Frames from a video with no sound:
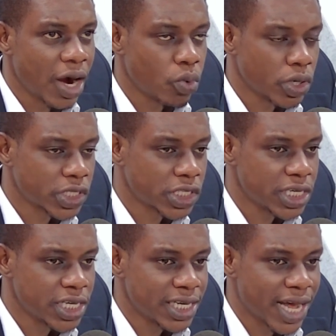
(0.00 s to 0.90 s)
we're
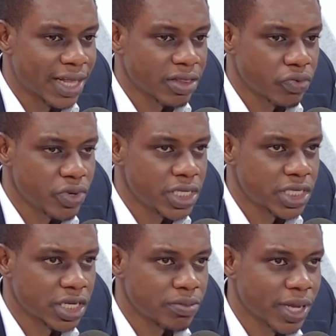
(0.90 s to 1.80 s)
seeing and the
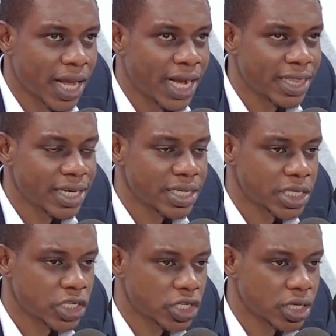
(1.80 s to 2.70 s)
reason behind the
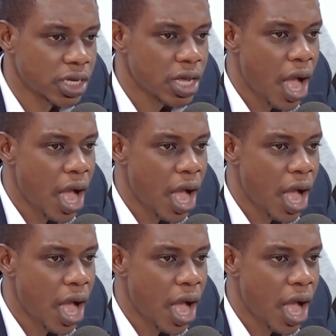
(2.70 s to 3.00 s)
decision